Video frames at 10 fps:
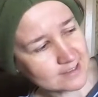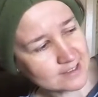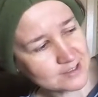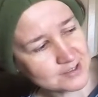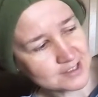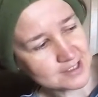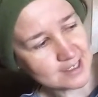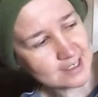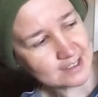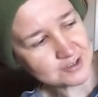He's just
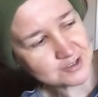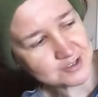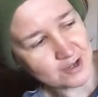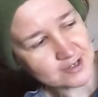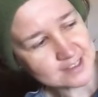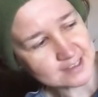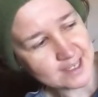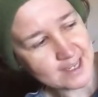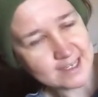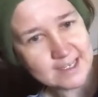sitting just on his
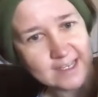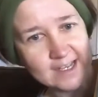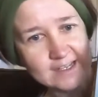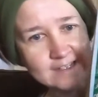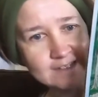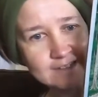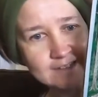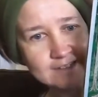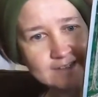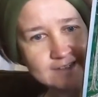leg here.
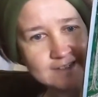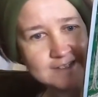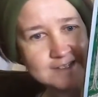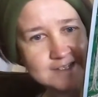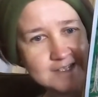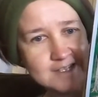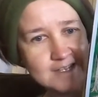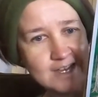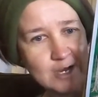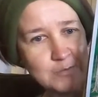And
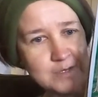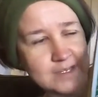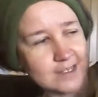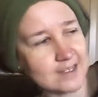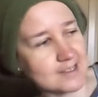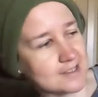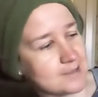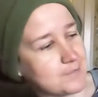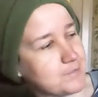see how big he is.